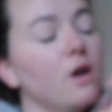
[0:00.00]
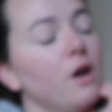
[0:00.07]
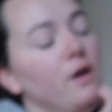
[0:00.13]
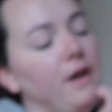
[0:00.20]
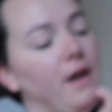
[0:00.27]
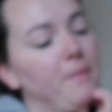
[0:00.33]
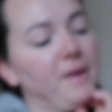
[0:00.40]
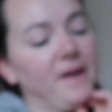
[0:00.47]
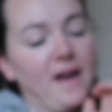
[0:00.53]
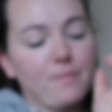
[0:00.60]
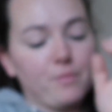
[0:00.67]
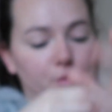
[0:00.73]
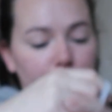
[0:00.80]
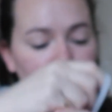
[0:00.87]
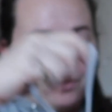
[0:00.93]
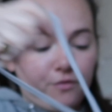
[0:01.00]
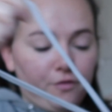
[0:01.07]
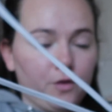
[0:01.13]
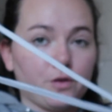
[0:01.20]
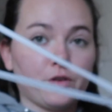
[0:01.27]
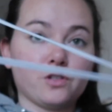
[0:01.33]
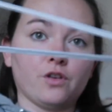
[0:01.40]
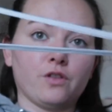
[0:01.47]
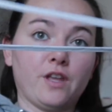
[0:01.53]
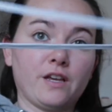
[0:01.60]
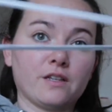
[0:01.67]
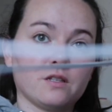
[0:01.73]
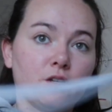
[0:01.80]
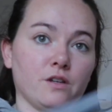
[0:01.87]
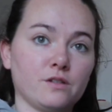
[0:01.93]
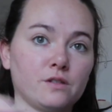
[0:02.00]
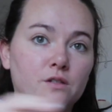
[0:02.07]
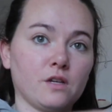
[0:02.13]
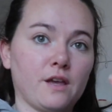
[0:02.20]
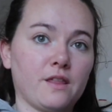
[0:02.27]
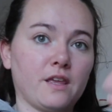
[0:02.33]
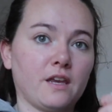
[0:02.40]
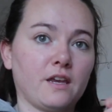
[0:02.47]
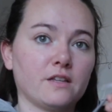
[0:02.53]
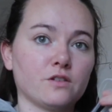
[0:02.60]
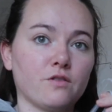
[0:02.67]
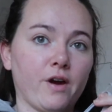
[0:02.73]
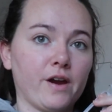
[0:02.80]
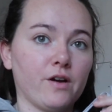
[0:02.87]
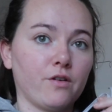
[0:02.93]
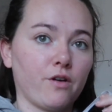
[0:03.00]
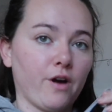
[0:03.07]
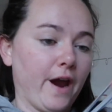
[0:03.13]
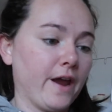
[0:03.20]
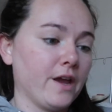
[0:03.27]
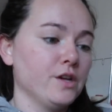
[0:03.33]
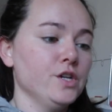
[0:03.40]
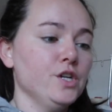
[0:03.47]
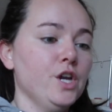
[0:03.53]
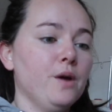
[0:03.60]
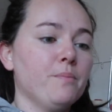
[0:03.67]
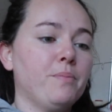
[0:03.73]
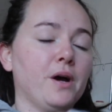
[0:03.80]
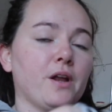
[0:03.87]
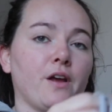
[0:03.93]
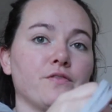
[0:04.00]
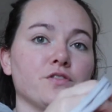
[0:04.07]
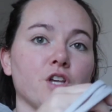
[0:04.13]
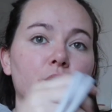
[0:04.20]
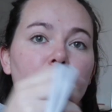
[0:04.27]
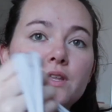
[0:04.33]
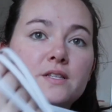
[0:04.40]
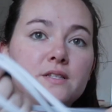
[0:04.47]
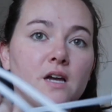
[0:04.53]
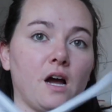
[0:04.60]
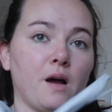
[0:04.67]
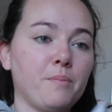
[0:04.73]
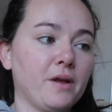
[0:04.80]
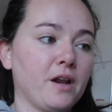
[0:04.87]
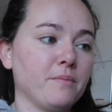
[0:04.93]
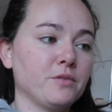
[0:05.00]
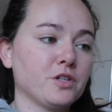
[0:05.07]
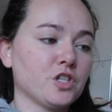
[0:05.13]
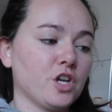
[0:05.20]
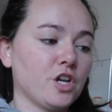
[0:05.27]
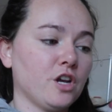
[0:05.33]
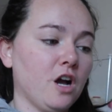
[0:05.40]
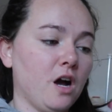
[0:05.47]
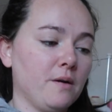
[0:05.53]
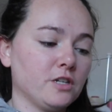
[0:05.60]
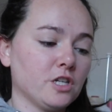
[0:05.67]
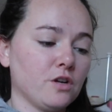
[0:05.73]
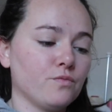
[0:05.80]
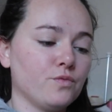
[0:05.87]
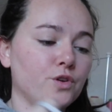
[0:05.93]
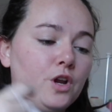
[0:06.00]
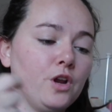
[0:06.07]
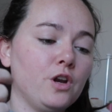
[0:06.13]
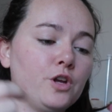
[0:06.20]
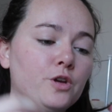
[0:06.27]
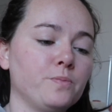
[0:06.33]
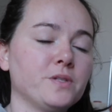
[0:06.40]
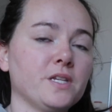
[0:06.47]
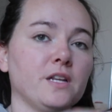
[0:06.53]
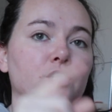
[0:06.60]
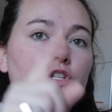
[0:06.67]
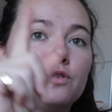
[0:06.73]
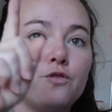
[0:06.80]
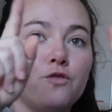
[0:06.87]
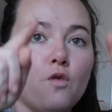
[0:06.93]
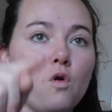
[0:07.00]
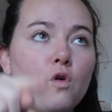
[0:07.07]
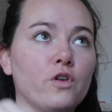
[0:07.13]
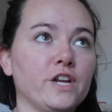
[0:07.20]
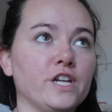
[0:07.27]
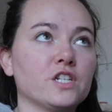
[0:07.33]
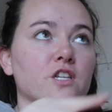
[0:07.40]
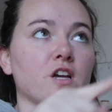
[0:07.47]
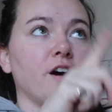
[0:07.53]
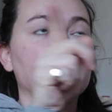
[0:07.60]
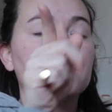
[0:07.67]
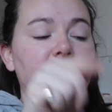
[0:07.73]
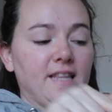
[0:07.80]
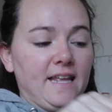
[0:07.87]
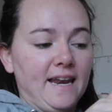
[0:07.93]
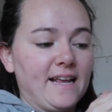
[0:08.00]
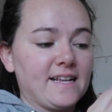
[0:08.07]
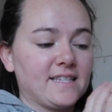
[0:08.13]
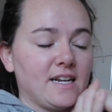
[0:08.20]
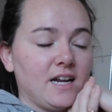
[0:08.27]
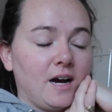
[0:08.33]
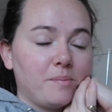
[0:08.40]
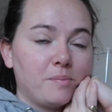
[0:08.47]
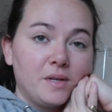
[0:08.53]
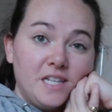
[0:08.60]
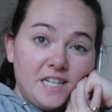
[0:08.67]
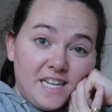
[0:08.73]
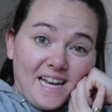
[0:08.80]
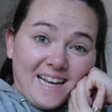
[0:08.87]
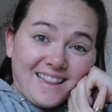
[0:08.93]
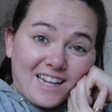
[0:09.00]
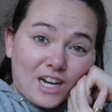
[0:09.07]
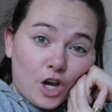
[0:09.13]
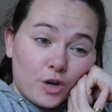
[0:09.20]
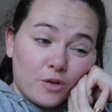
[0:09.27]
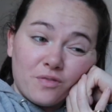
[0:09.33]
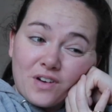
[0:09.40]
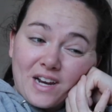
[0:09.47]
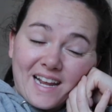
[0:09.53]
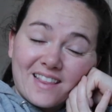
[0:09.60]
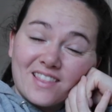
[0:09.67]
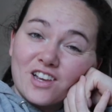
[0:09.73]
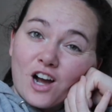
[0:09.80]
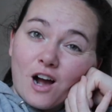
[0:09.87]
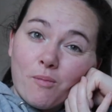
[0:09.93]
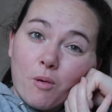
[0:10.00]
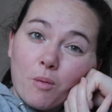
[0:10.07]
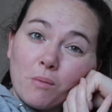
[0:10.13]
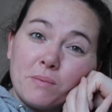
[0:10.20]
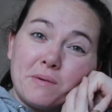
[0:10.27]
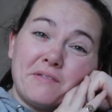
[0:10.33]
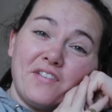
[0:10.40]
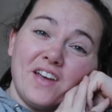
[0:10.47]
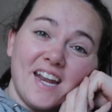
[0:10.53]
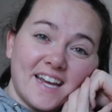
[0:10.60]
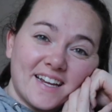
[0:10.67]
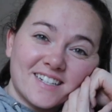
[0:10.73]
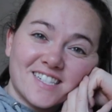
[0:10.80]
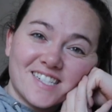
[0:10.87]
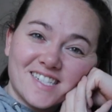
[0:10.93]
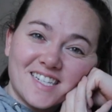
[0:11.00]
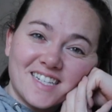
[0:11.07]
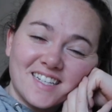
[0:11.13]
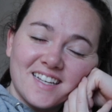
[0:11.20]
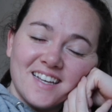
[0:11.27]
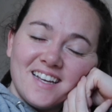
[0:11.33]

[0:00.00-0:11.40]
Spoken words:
Okay, my camera won't focus on this because I think it's grey on grey, but I've sewn this up and I'm just going to cut rouleau loops and do 4 on each side and then lace it up, and then hopefully the garment will be finished.